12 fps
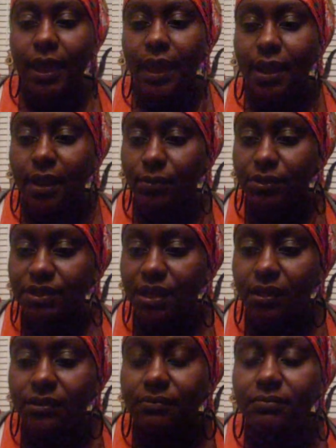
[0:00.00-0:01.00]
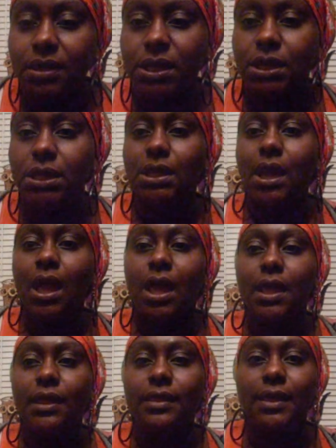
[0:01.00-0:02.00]
And they were telling me
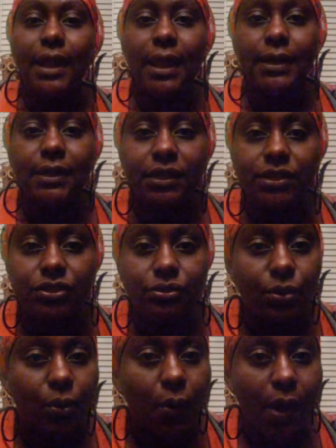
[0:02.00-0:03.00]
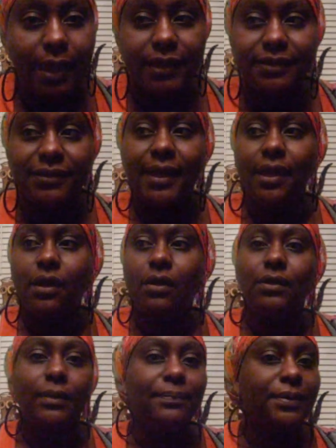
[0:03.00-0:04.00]
that I needed to quiet
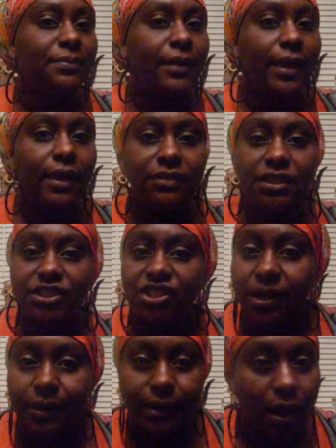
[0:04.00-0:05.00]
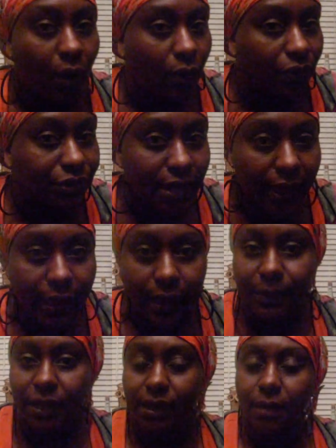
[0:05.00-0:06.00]
down, that people have this done all the
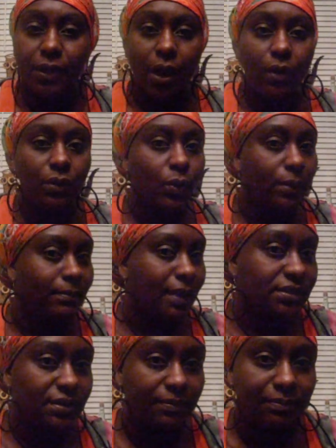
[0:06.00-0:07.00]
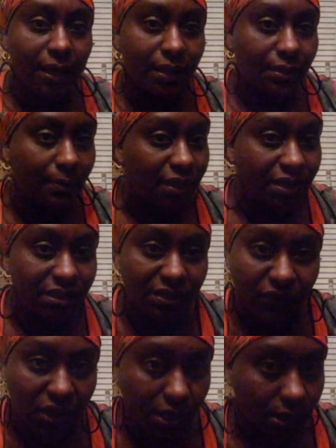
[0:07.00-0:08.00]
time, and I'm the only one make the biggest
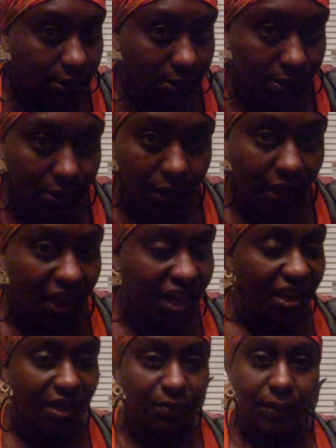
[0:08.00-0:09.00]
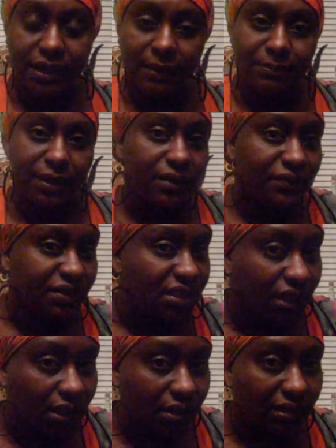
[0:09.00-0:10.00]
fuss. And it wasn't that big of a
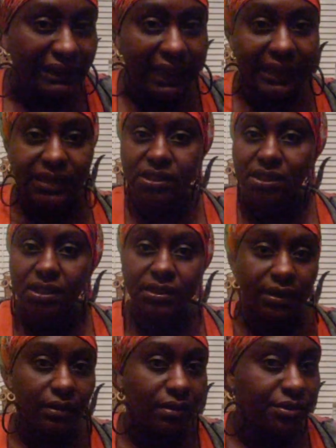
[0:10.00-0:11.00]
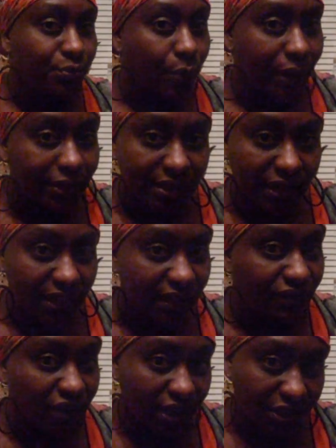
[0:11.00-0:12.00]
deal, and I can sit there and wait till they
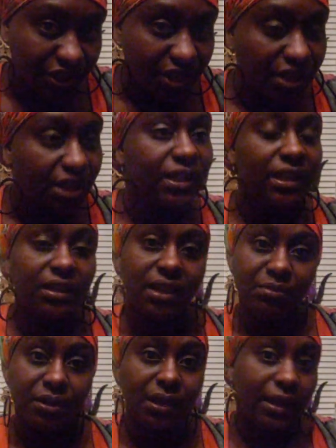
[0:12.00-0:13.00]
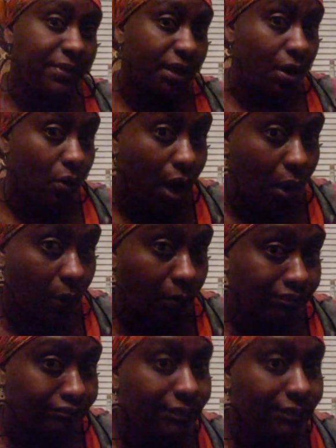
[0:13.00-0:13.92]
get finished, and then that they would let me go home.